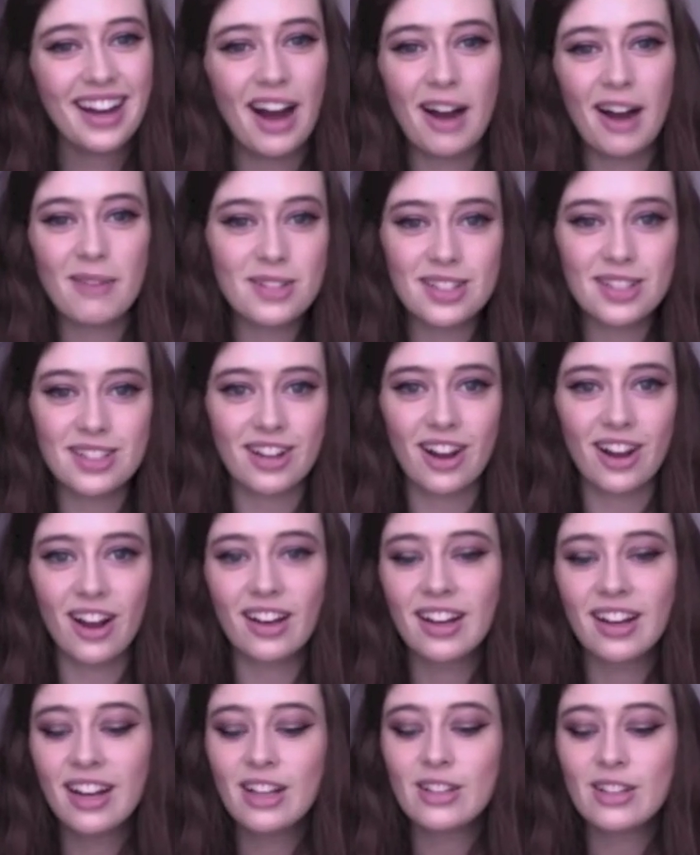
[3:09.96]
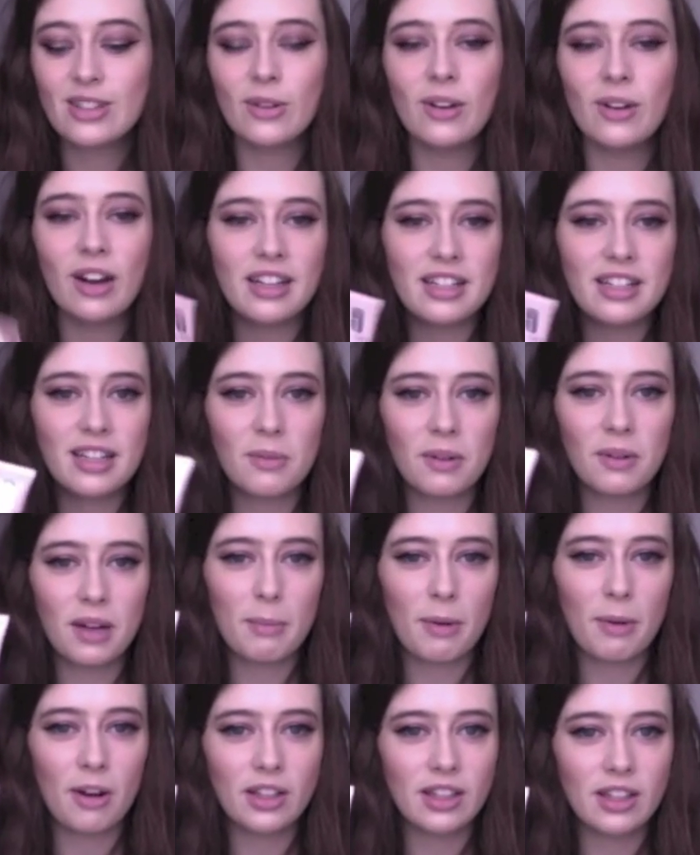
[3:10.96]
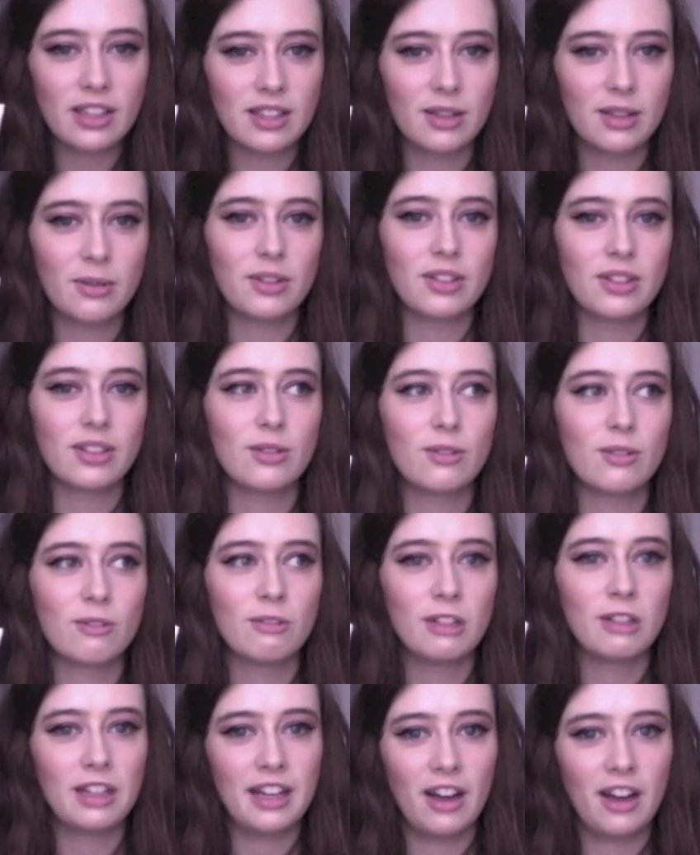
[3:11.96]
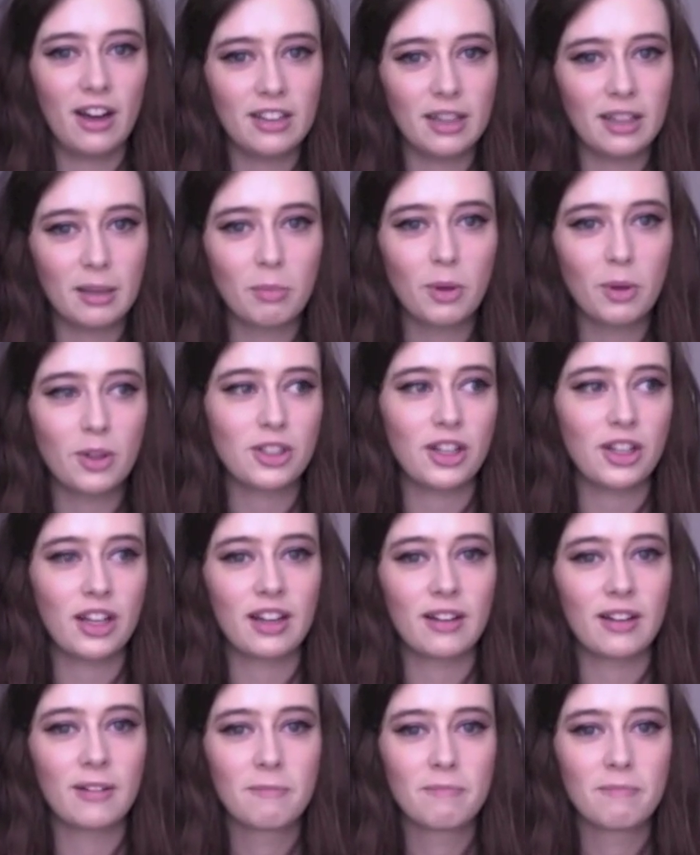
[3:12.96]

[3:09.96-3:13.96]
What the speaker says: I'm just not. So I did when I bought this, it was really hot, like pushing